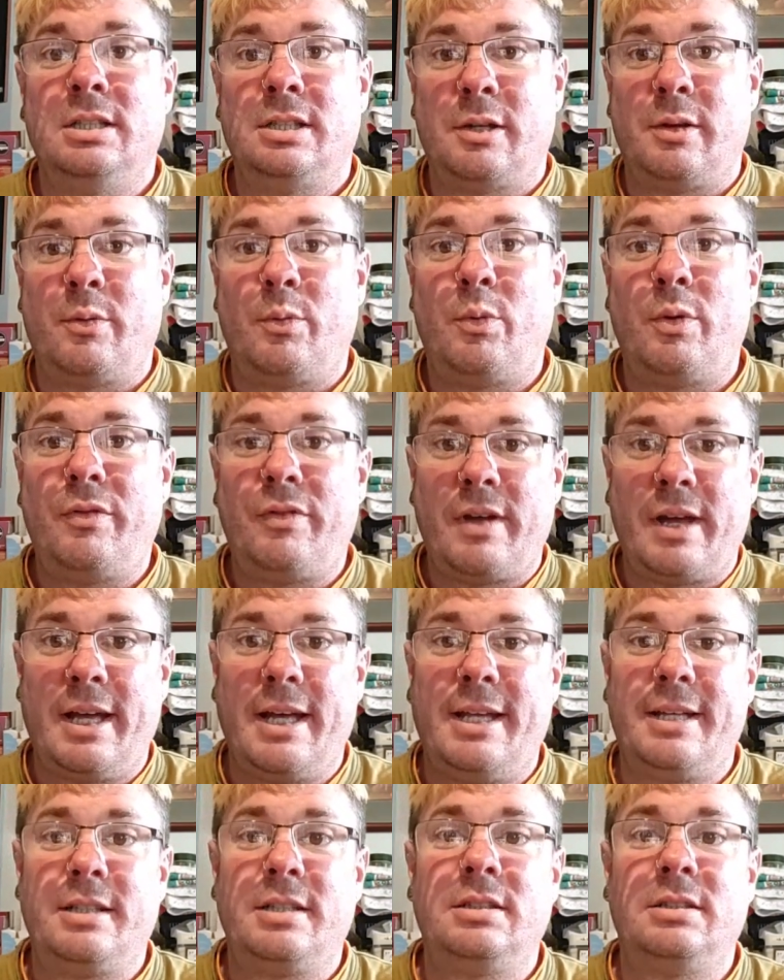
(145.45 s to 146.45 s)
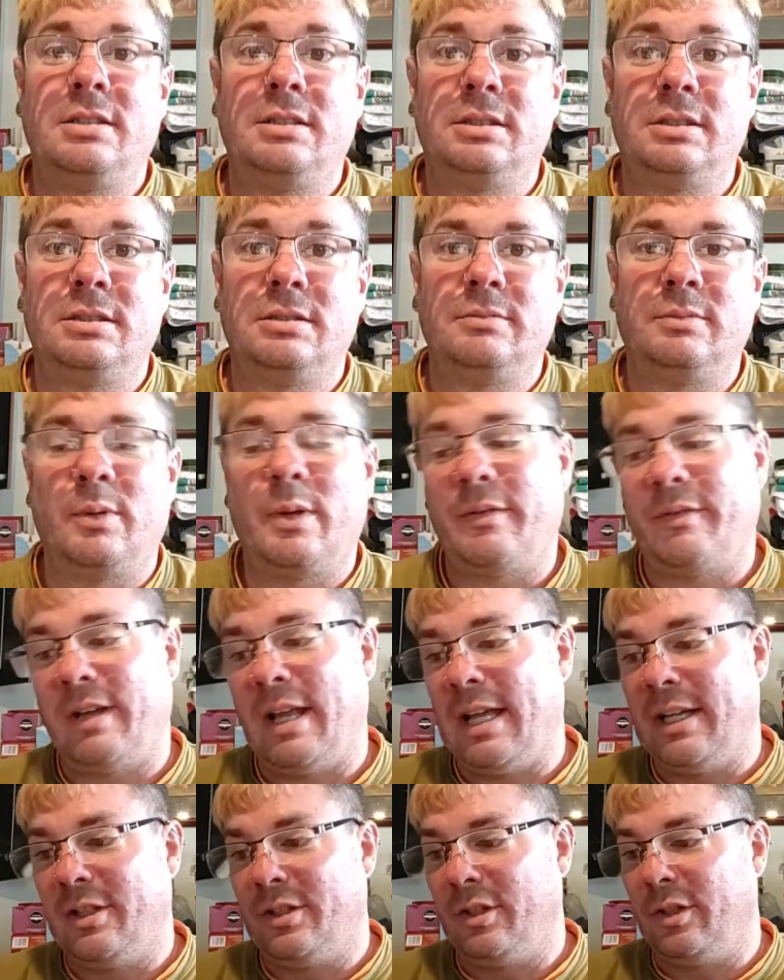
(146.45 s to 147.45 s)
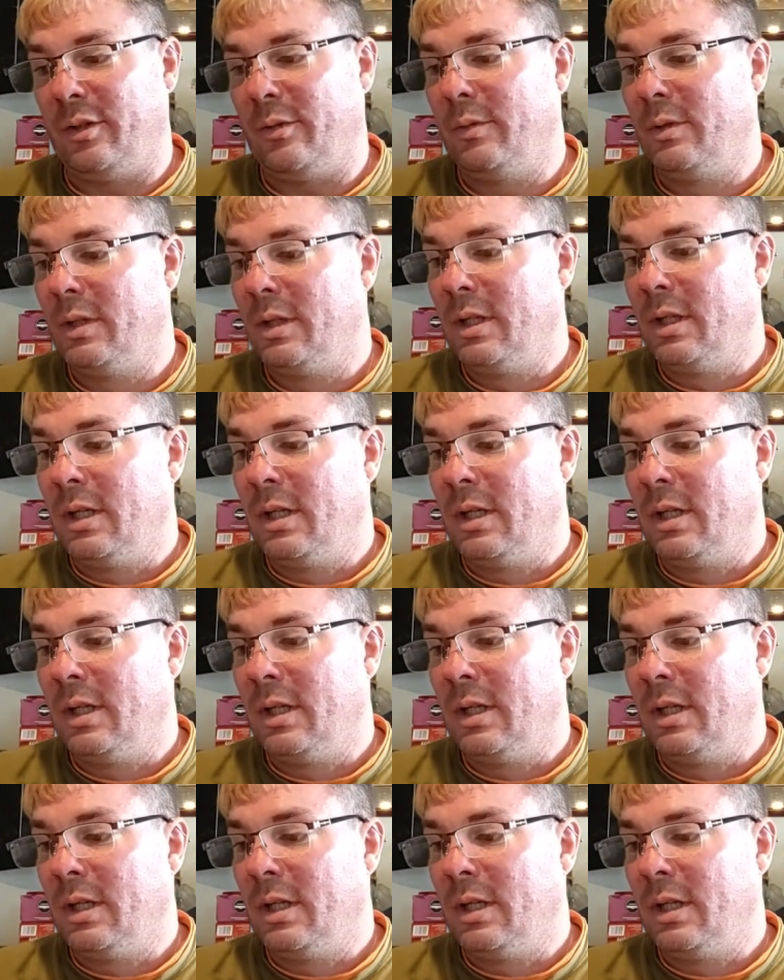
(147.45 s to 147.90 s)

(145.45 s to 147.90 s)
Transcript: So we haven't had to,